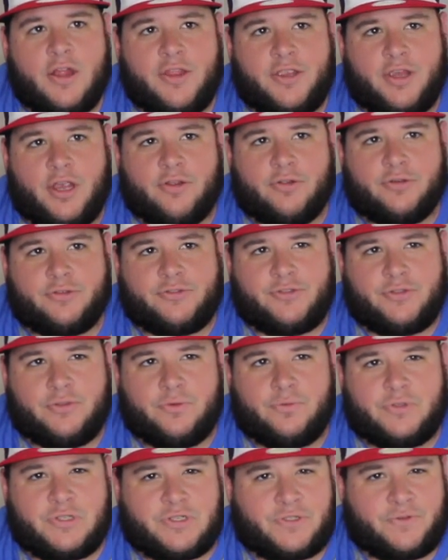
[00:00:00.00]
The other
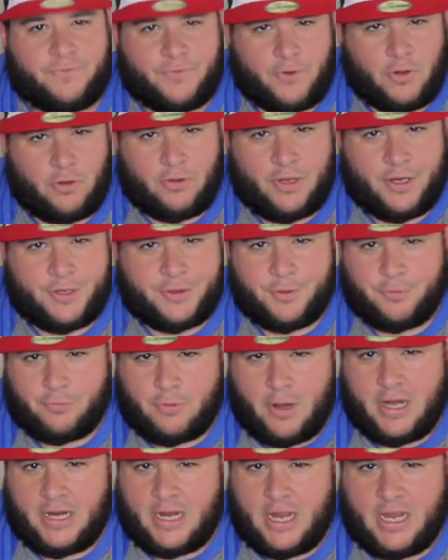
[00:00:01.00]
two just felt like the
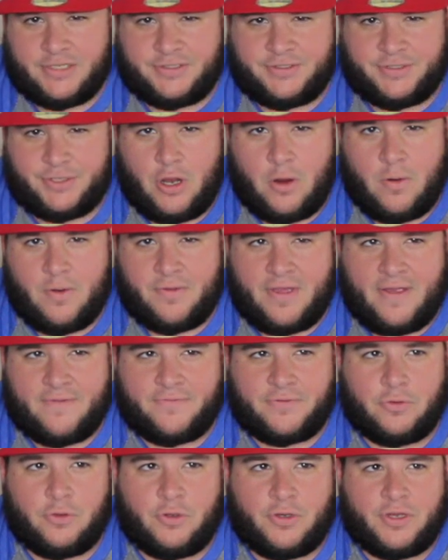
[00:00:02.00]
right guys to go with
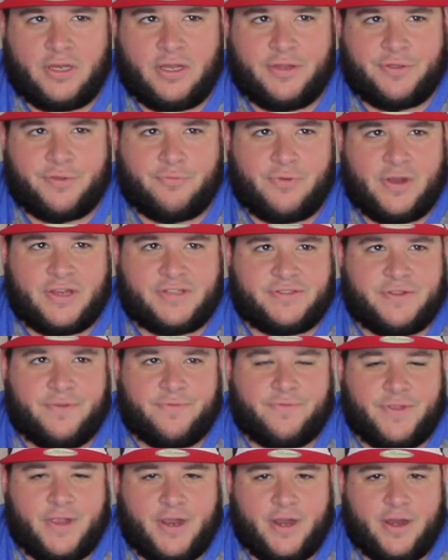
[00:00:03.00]
after looking at the rest
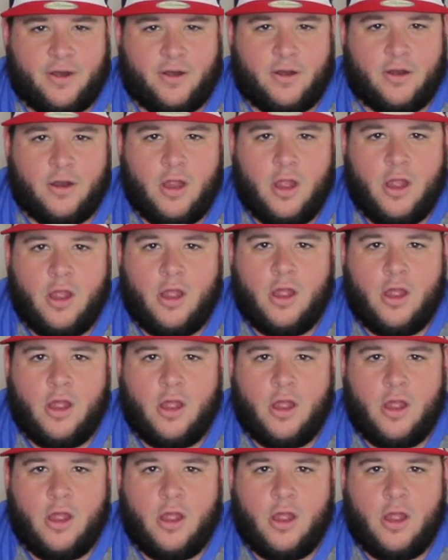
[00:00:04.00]
of their